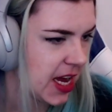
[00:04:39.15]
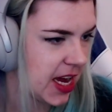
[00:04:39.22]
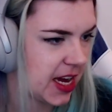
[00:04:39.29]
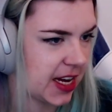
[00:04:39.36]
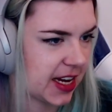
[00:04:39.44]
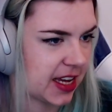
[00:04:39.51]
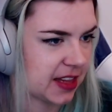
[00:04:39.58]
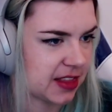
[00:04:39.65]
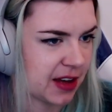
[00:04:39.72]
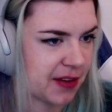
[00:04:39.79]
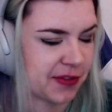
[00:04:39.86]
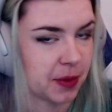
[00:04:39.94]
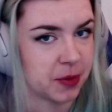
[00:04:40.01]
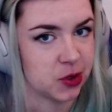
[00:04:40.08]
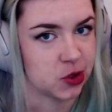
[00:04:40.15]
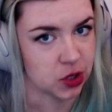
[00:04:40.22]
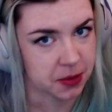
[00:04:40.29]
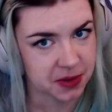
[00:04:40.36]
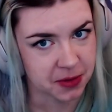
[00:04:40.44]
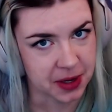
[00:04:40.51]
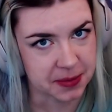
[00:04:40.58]
and I got that from a
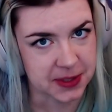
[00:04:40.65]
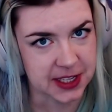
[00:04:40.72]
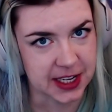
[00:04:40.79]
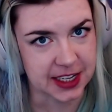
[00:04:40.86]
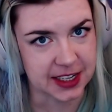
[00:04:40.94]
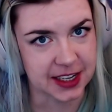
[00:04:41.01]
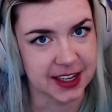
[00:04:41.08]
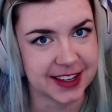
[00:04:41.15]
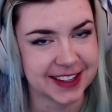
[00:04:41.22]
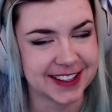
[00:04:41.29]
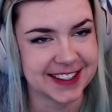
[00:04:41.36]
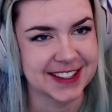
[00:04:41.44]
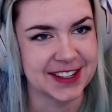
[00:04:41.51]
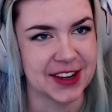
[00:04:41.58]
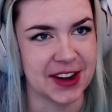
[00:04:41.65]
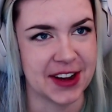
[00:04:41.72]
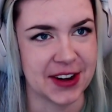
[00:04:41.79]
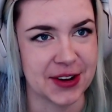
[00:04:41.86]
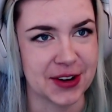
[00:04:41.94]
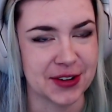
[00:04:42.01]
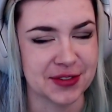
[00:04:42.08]
German website, so I
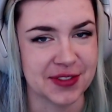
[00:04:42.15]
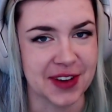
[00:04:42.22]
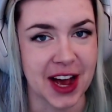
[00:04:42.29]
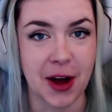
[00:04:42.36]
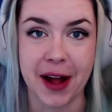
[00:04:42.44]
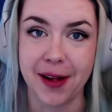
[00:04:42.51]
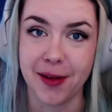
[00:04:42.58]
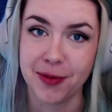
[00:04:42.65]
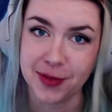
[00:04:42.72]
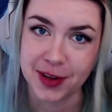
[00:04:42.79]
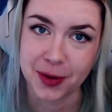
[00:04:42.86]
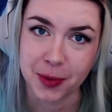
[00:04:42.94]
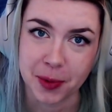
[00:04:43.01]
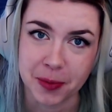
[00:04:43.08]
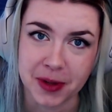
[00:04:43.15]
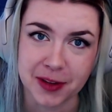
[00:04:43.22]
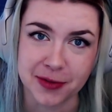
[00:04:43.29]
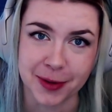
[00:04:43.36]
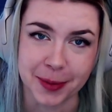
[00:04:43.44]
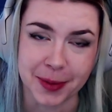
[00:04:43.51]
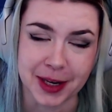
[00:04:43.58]
don't know how helpful it would be
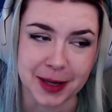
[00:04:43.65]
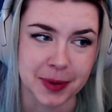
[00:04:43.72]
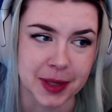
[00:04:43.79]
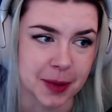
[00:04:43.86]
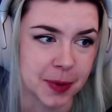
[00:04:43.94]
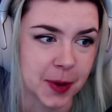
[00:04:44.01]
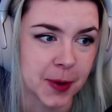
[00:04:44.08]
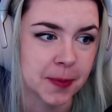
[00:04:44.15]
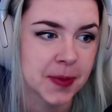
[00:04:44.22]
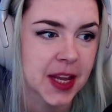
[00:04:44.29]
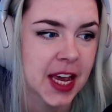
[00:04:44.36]
for many people.